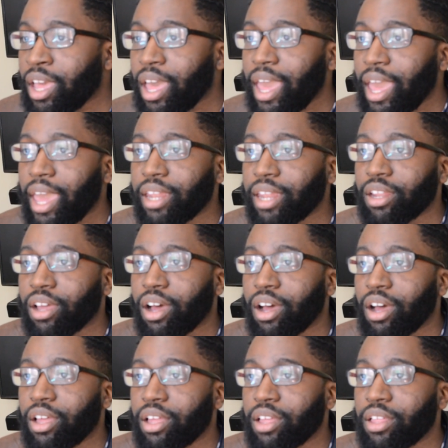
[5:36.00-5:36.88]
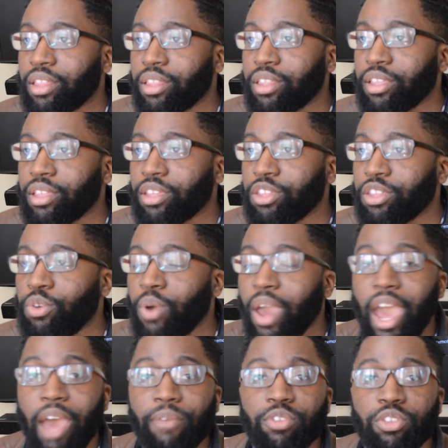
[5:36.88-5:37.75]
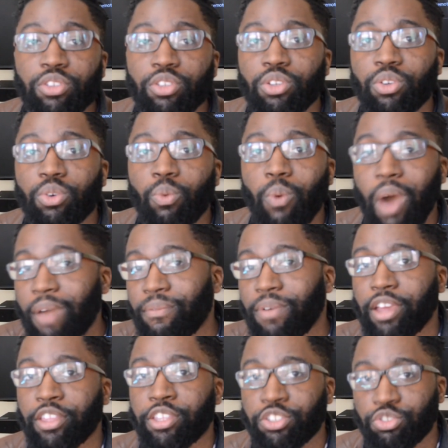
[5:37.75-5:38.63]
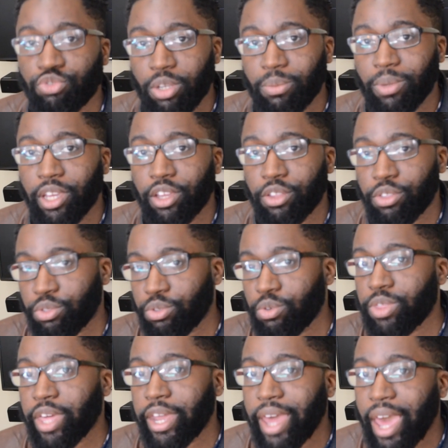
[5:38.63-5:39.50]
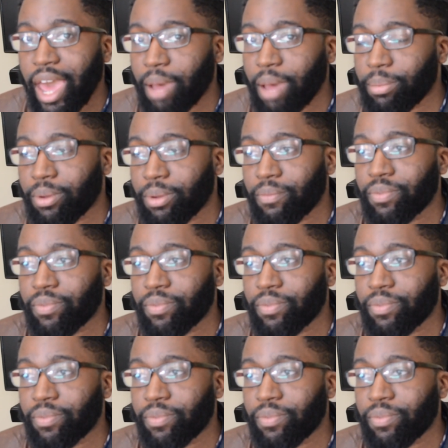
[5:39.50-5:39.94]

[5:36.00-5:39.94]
And you have to do Wi-Fi streaming through that app.